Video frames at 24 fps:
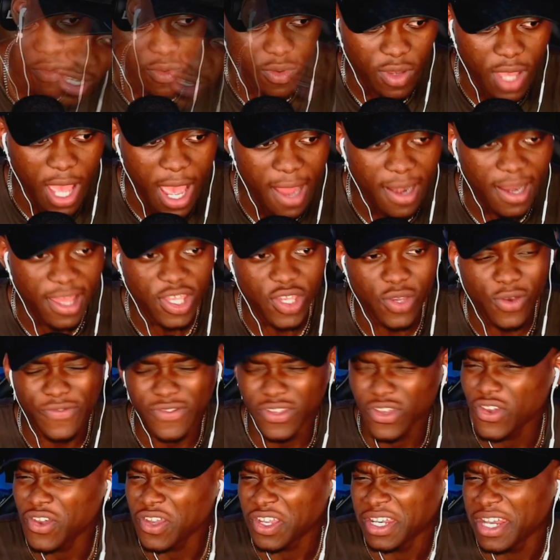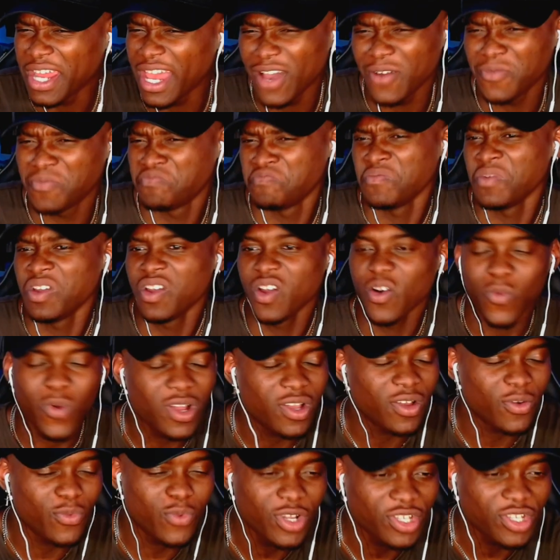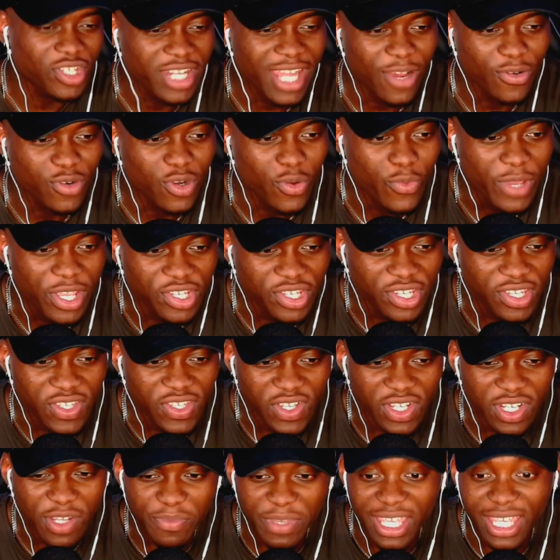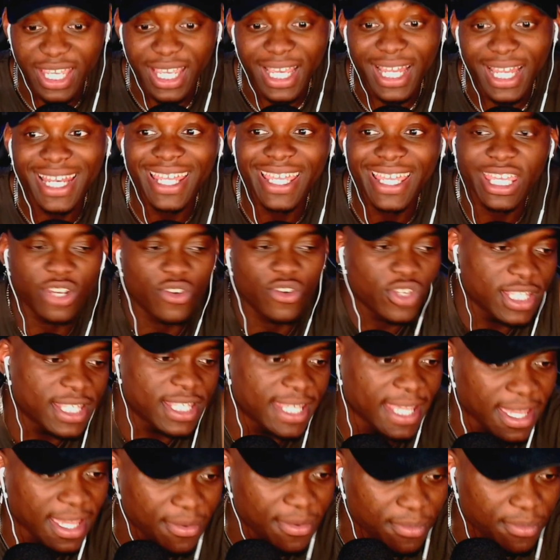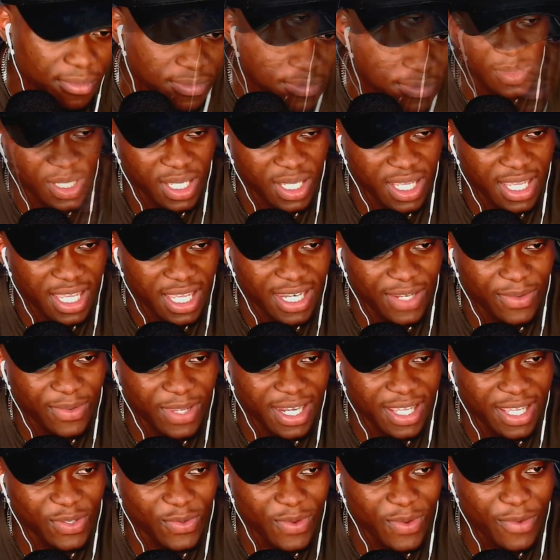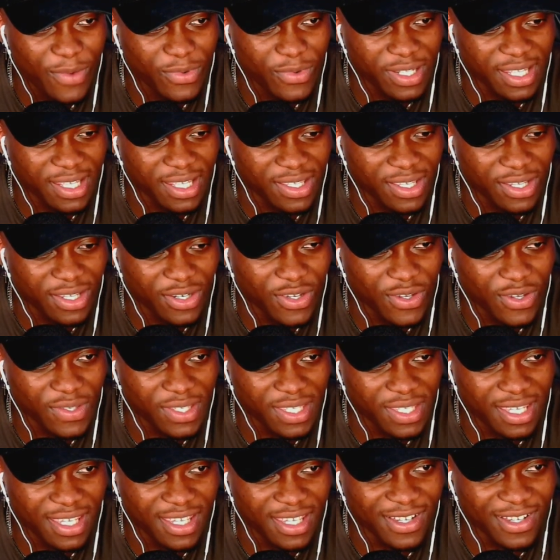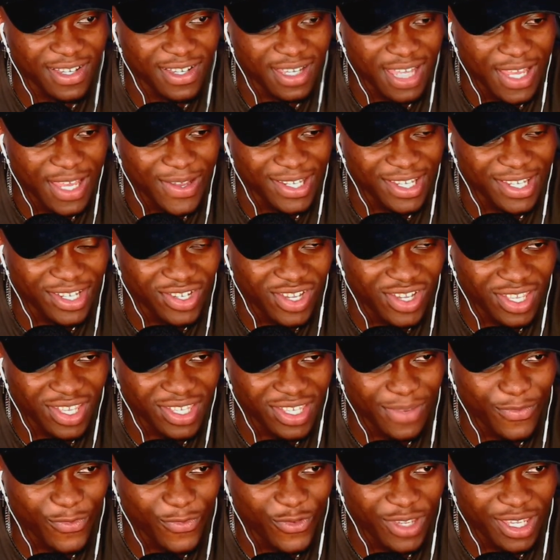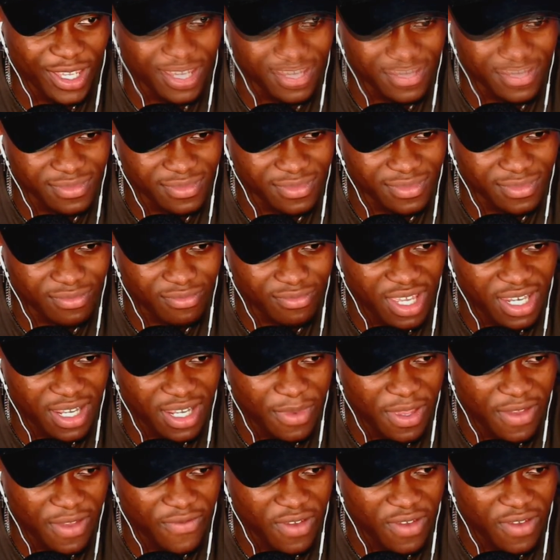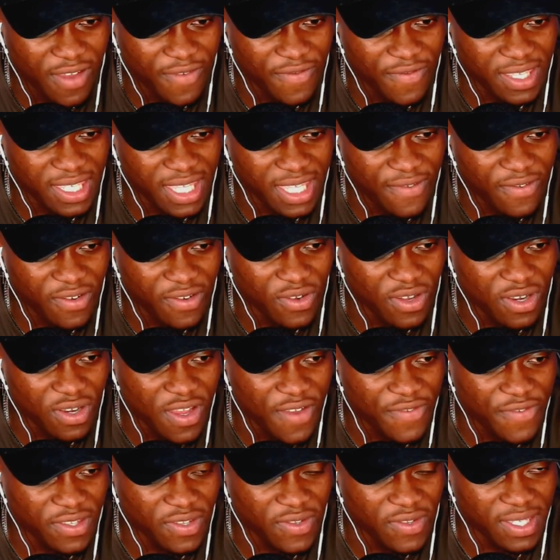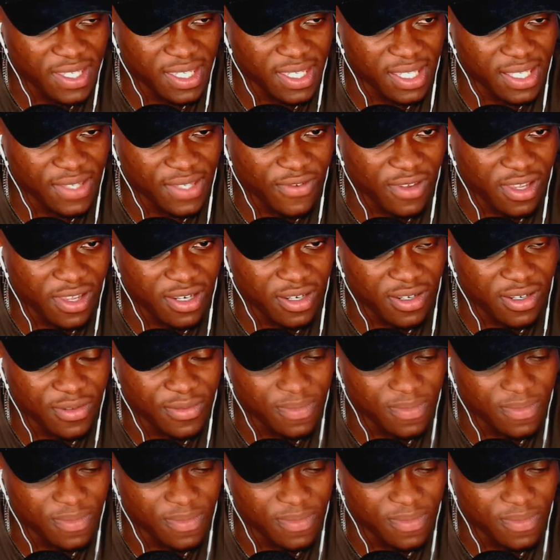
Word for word: I'll let you off the hook now. Watch now the way she's going to be clinging on to him. Anyway, that's what I wanted to know. See ya. I had to check something. Manabe and the others haven't gone after you since then.